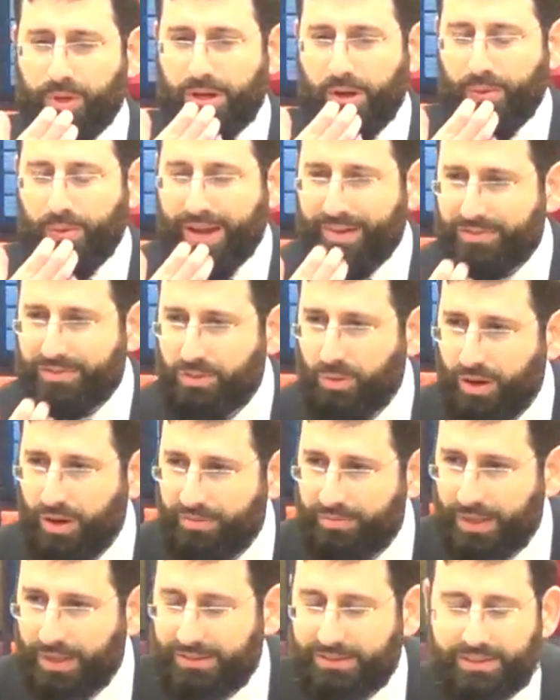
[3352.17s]
We know we have
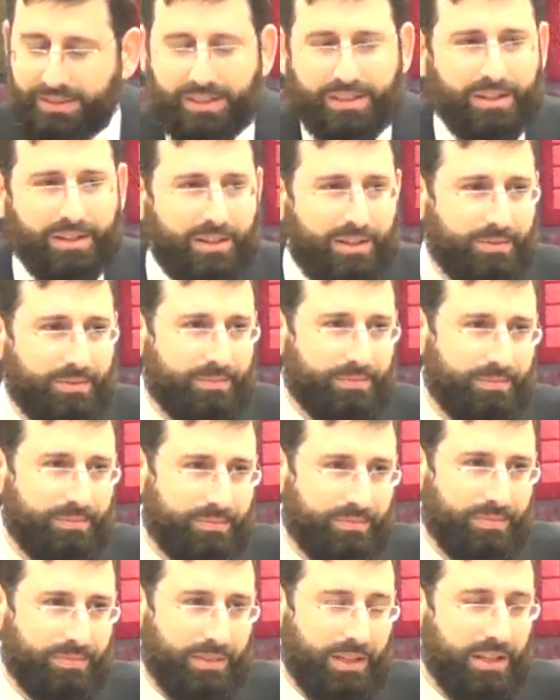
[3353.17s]
twelve months a year.
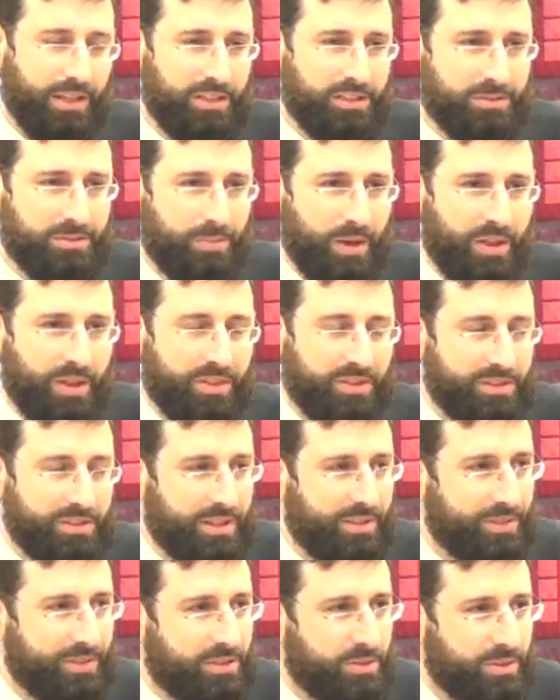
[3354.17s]
Each month
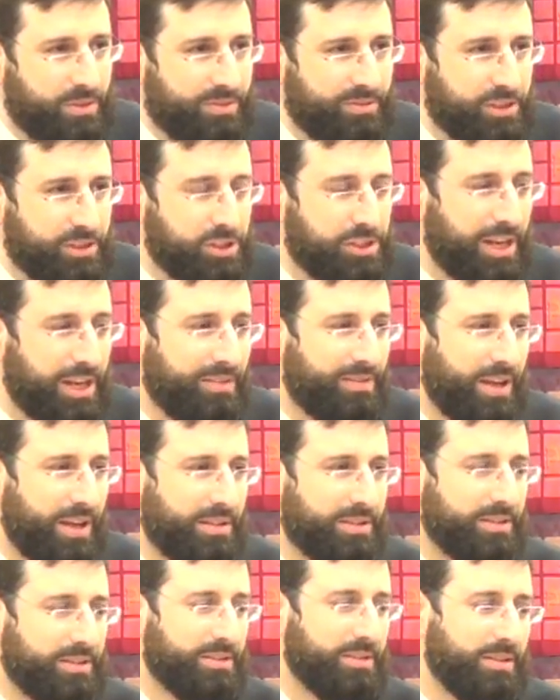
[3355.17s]
is given to a different
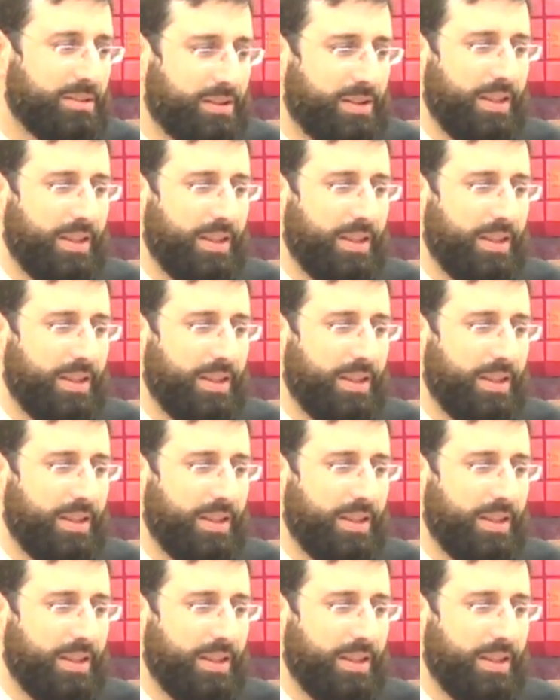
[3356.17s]
Shevet.